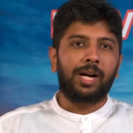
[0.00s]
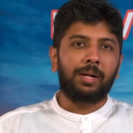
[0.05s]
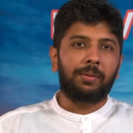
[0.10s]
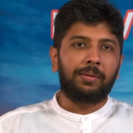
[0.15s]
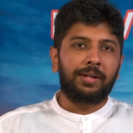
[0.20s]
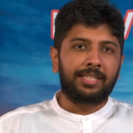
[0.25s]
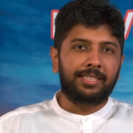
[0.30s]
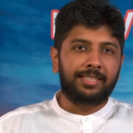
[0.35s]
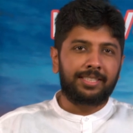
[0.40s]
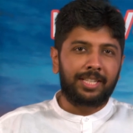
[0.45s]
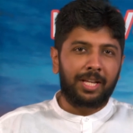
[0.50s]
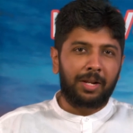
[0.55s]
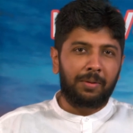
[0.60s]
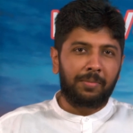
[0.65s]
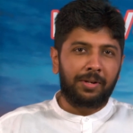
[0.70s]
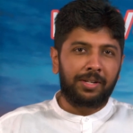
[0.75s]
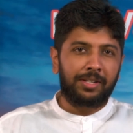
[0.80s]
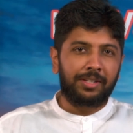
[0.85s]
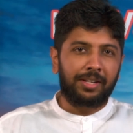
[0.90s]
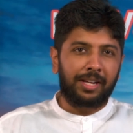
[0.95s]
Welcome, ladies and
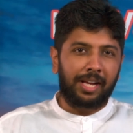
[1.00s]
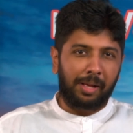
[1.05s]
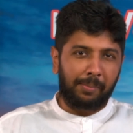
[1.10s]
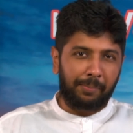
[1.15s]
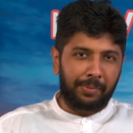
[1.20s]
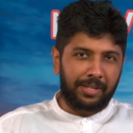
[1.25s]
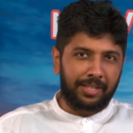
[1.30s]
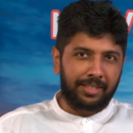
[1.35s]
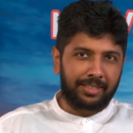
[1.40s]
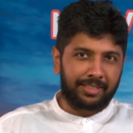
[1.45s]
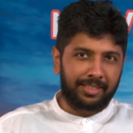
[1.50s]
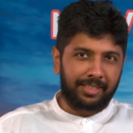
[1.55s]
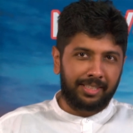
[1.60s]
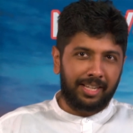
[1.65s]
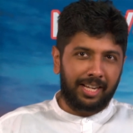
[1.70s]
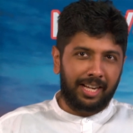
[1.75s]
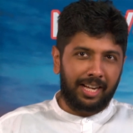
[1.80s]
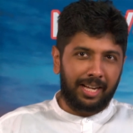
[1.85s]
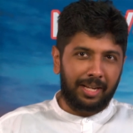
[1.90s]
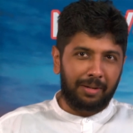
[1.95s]
gentlemen, to Help
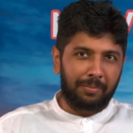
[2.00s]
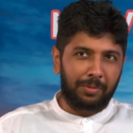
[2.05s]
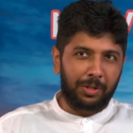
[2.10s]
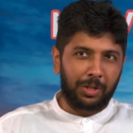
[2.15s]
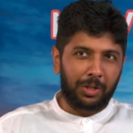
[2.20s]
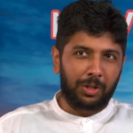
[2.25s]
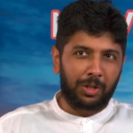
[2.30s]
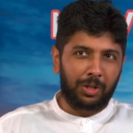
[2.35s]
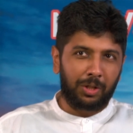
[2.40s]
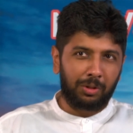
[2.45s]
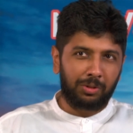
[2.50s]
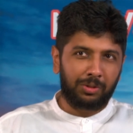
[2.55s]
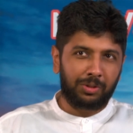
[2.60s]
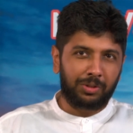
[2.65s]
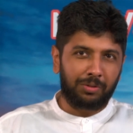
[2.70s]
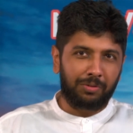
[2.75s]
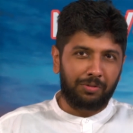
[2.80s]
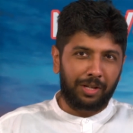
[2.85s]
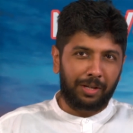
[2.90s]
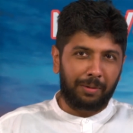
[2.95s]
Edition. I'm your
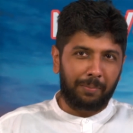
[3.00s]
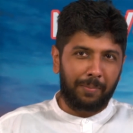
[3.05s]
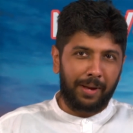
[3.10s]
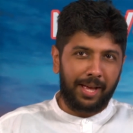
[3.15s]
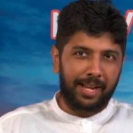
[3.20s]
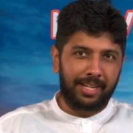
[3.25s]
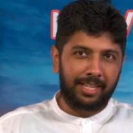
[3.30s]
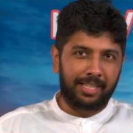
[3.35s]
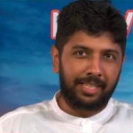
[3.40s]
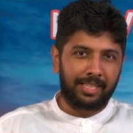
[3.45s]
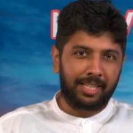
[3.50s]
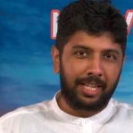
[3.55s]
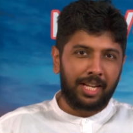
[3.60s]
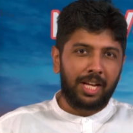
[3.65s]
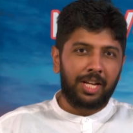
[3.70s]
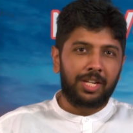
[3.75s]
host, Vic Menon.